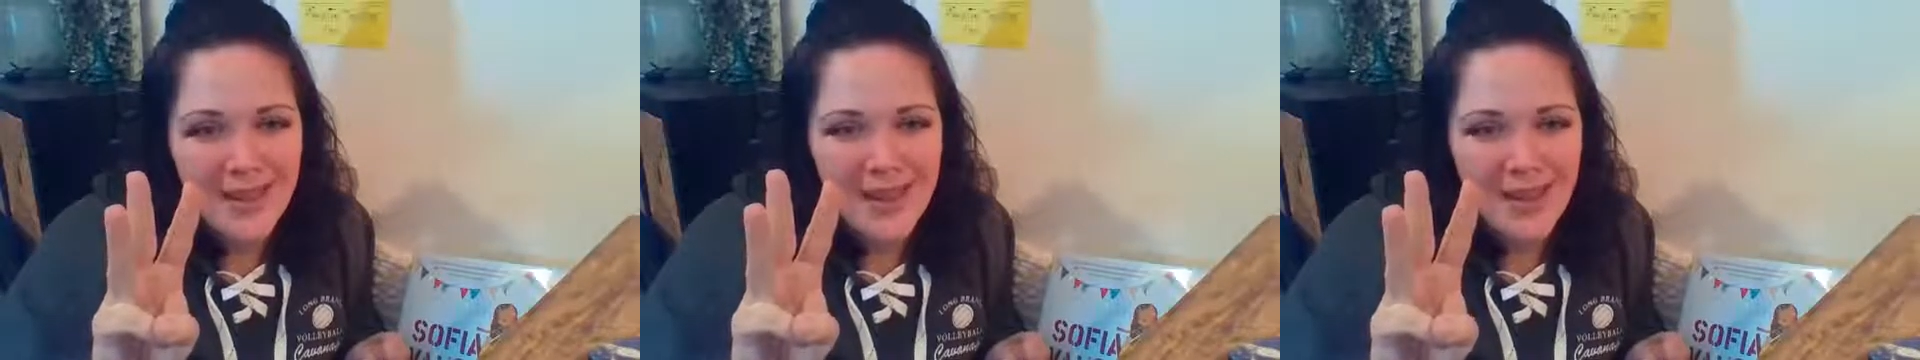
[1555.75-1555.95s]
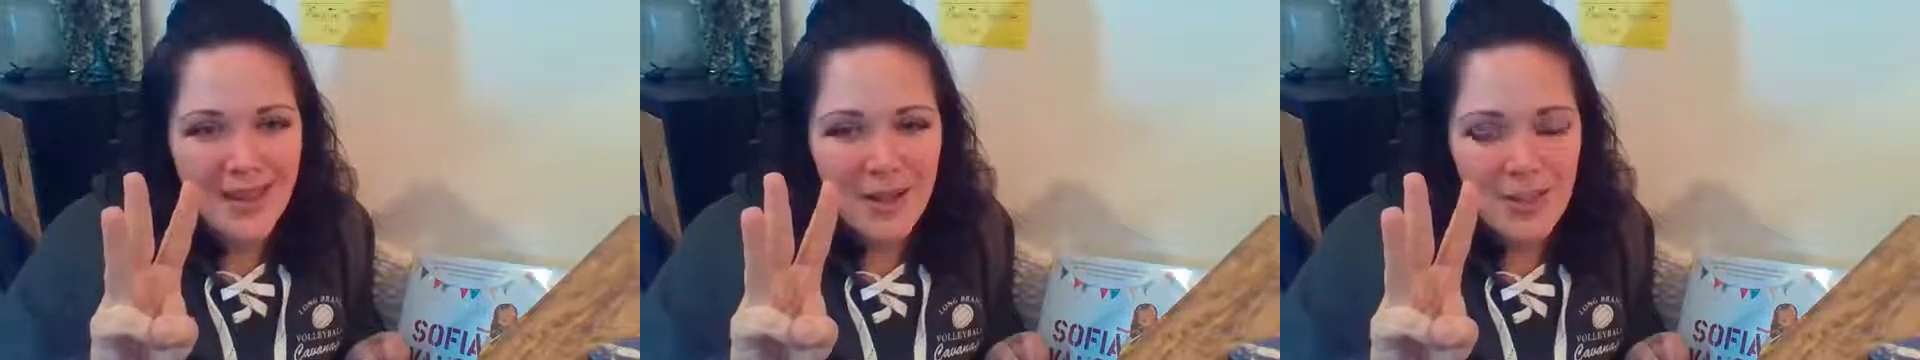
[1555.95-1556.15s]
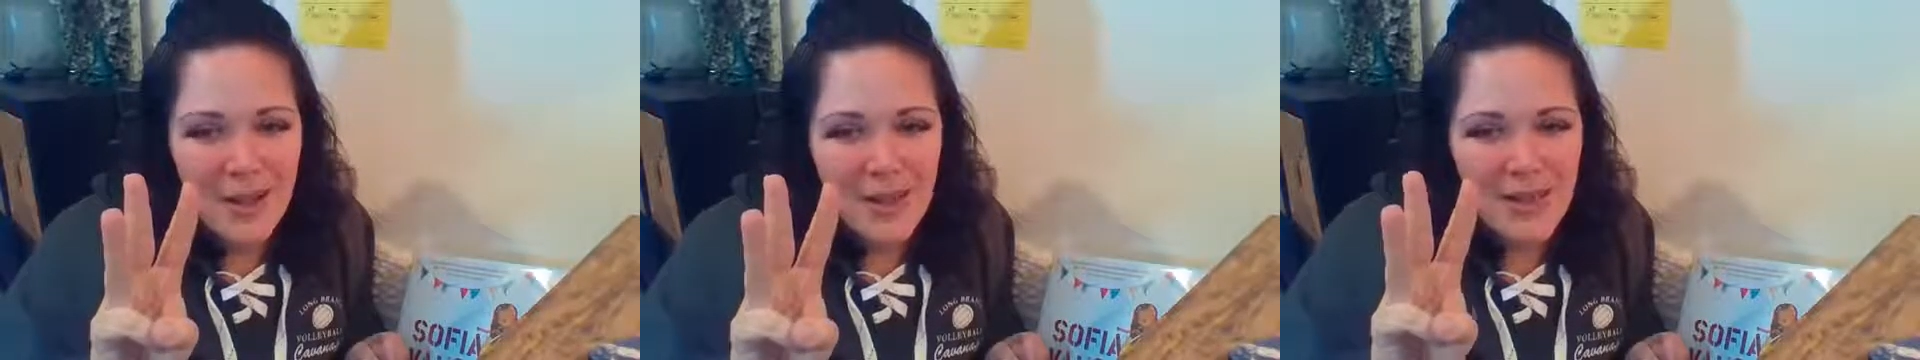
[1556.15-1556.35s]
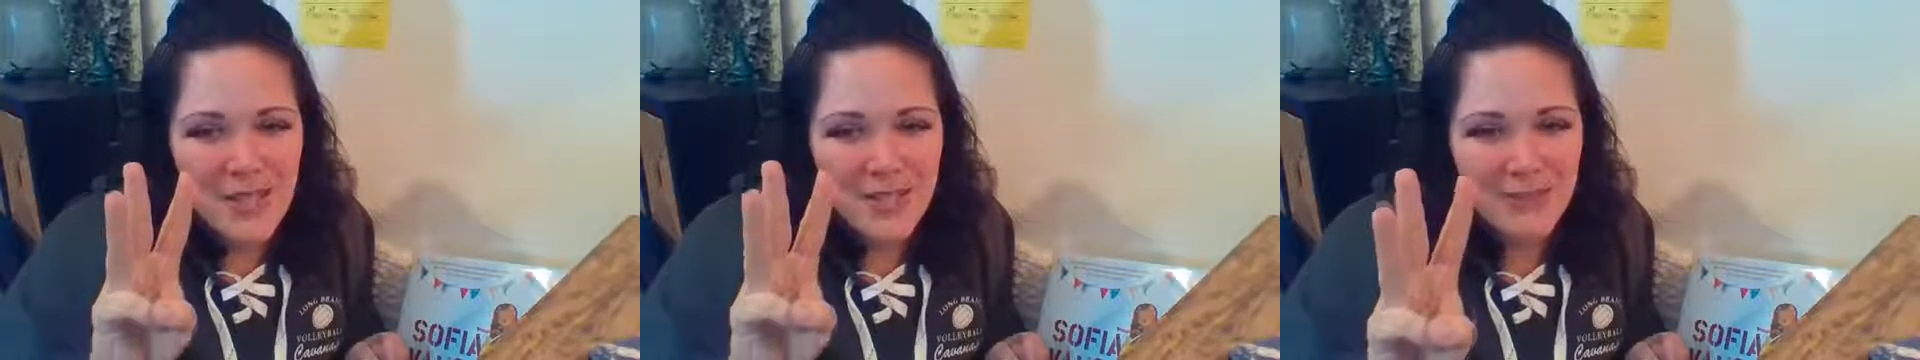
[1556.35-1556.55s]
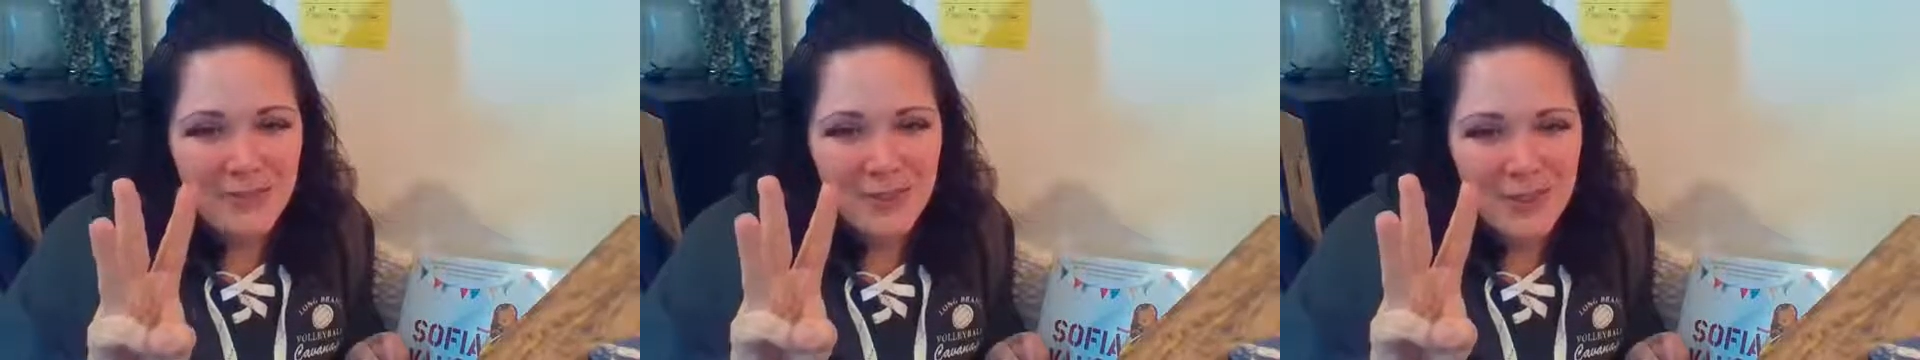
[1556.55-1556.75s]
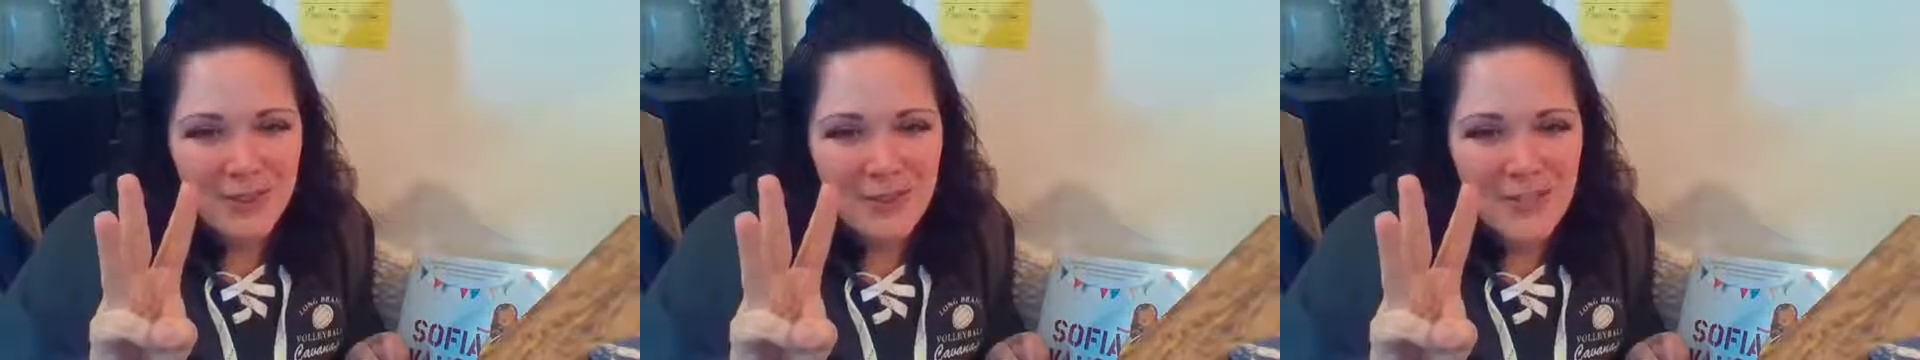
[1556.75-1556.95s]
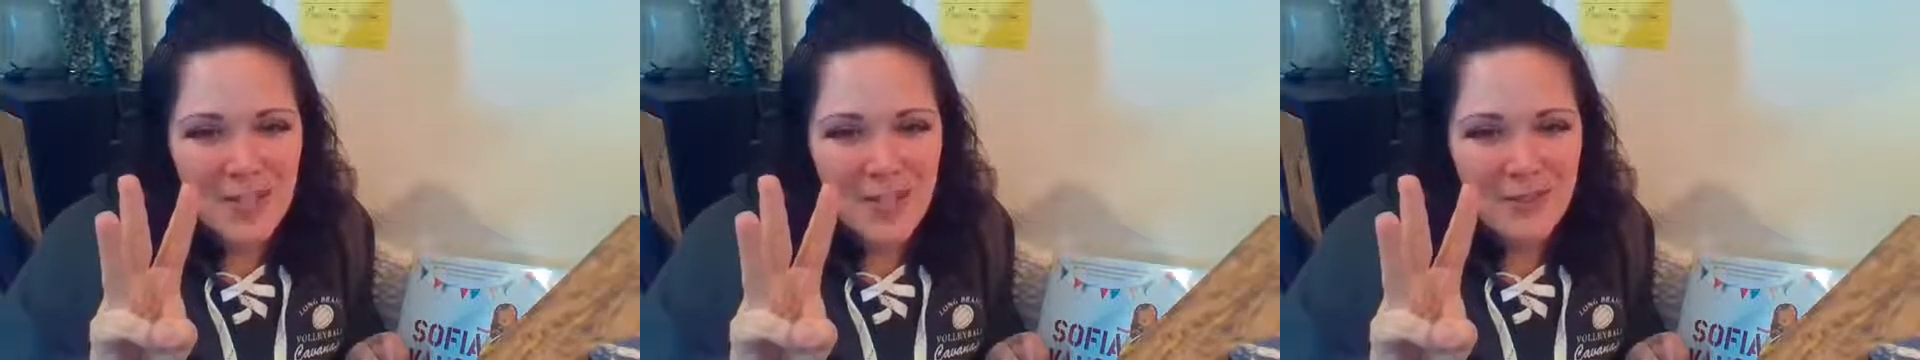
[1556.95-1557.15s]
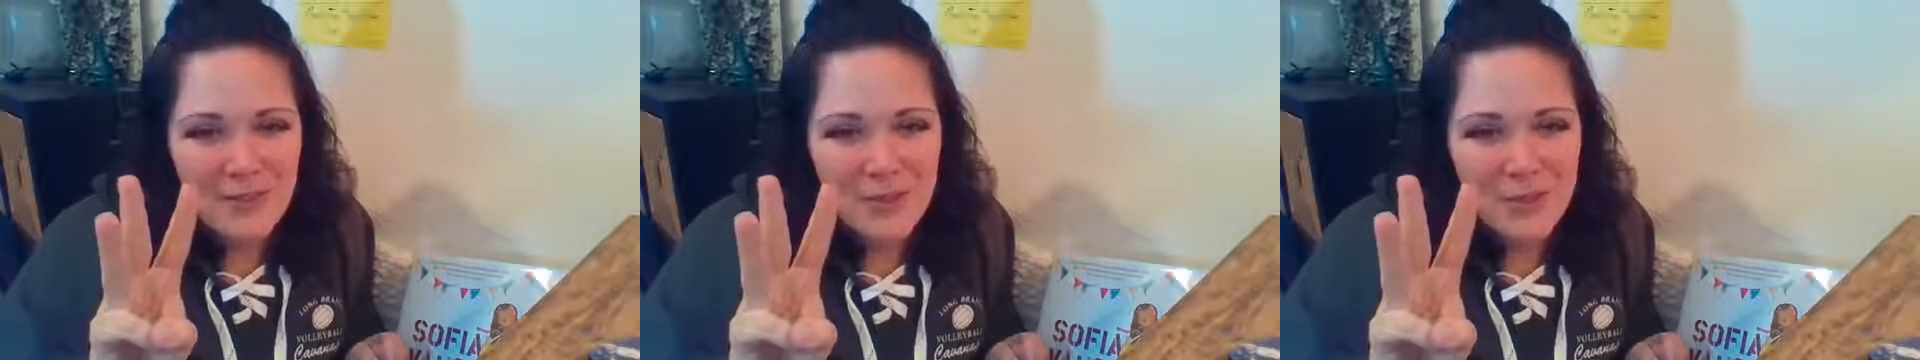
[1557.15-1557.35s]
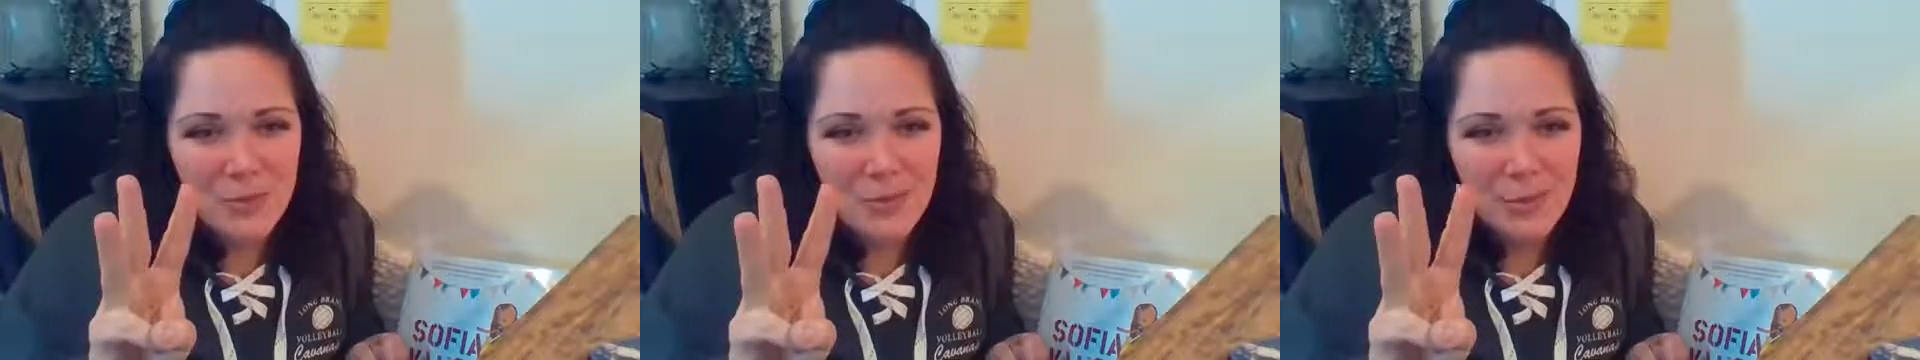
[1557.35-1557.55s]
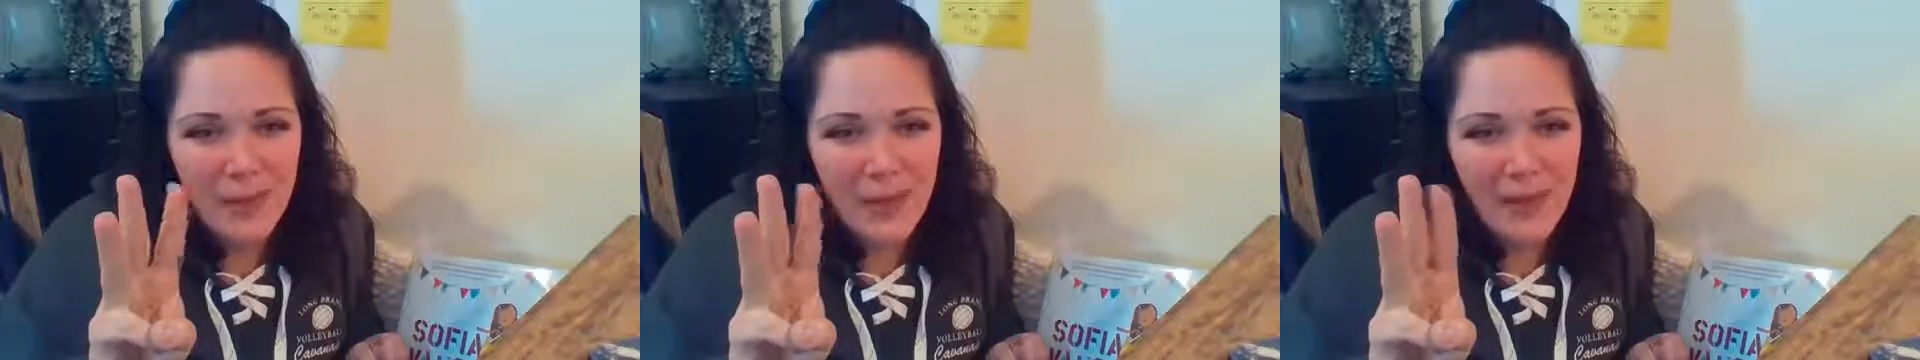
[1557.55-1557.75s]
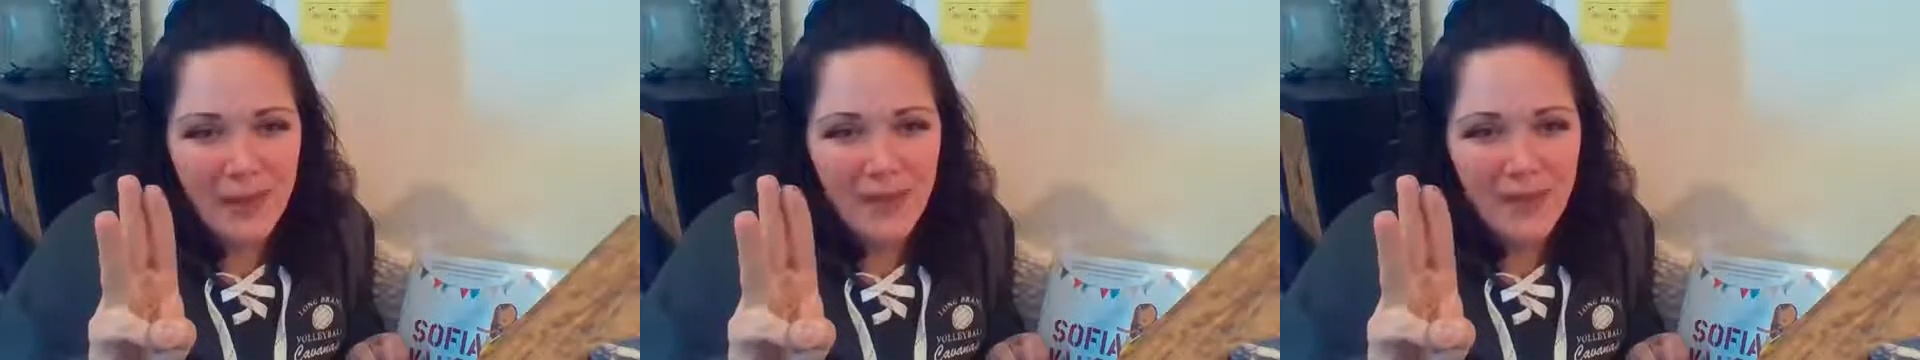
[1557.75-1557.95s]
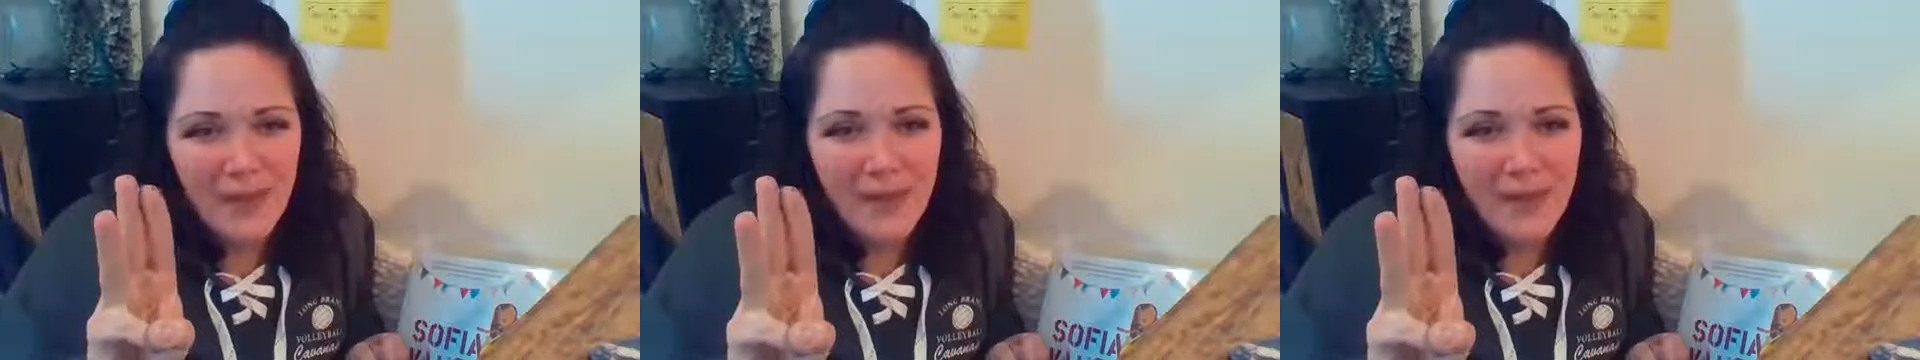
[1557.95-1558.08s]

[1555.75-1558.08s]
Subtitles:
on this first day of spring.